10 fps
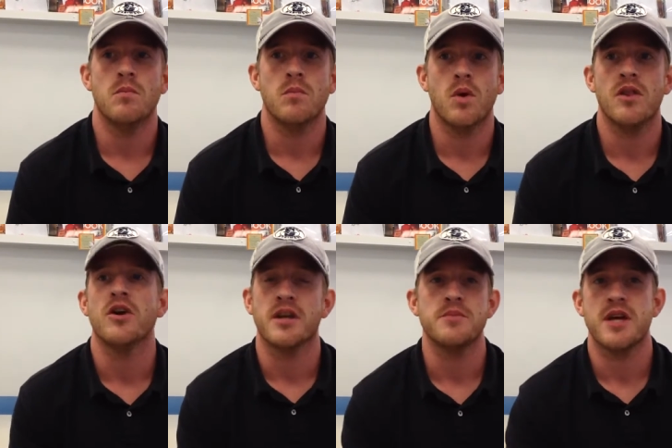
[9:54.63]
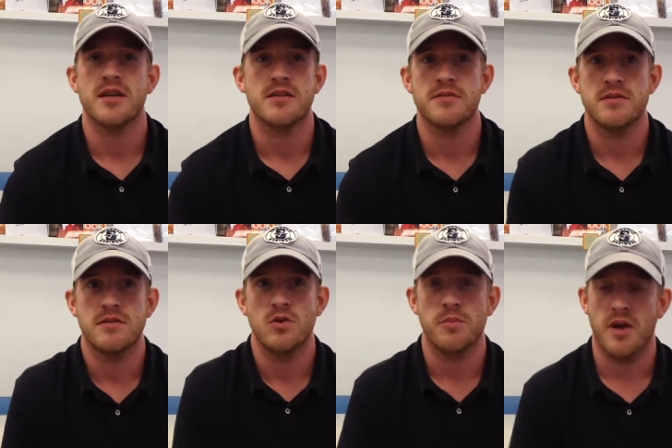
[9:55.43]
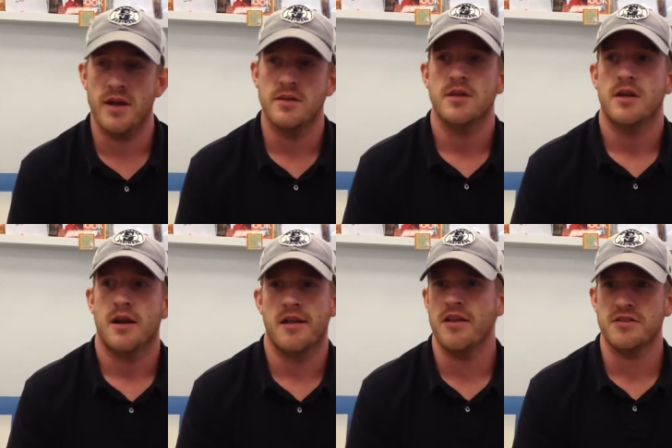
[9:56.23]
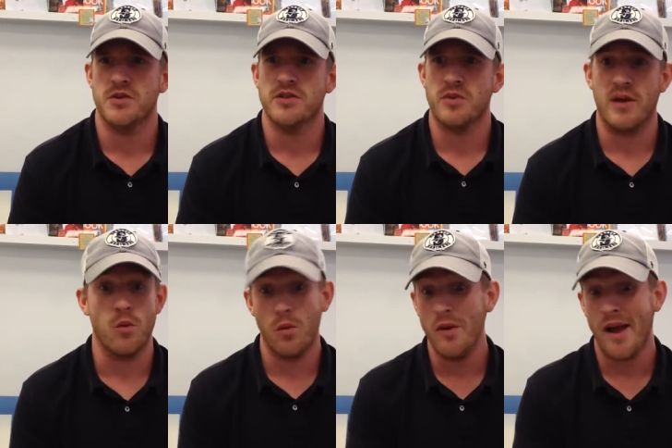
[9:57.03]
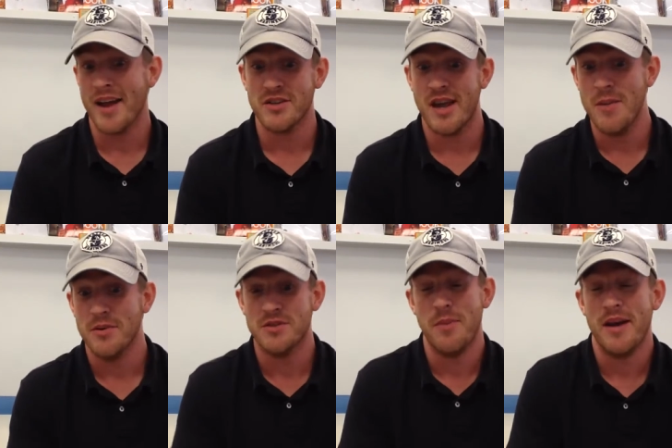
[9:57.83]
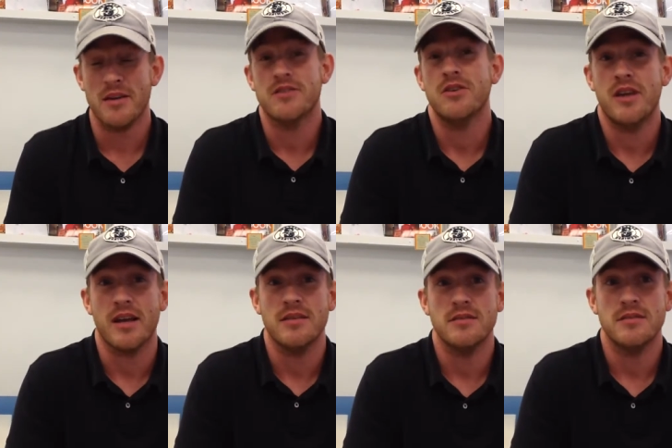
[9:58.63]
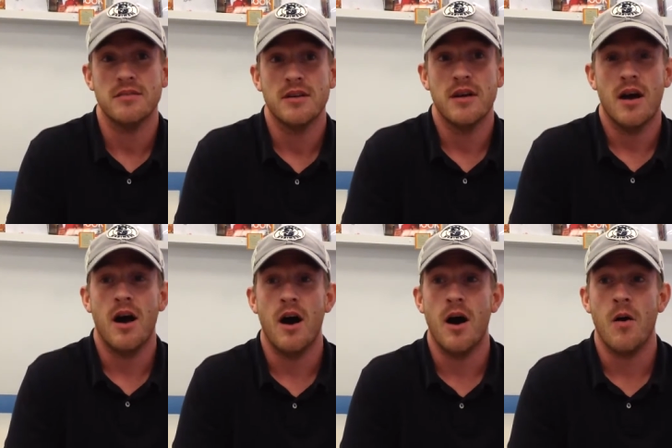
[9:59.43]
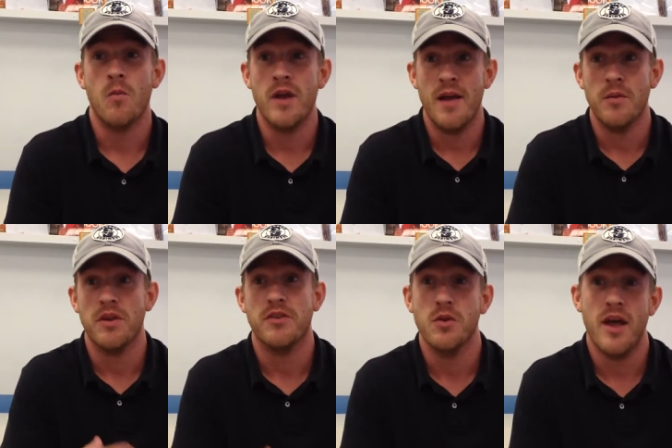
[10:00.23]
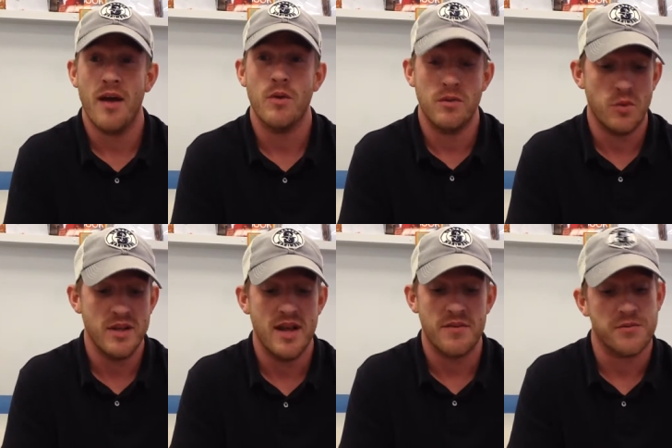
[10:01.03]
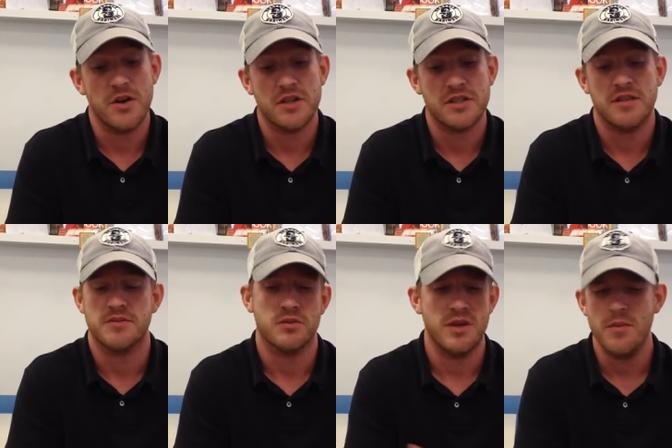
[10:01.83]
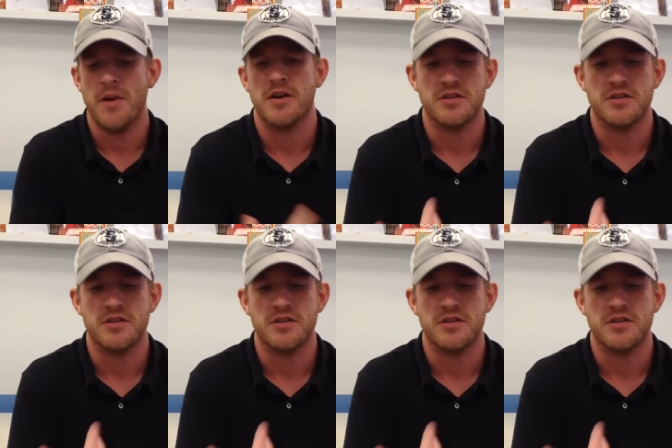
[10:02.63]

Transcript: what learning objectives you applied. Right. And the other students were like, well, we were actually able to make our circuit. We were able to do that. We did that first. And so tell me about your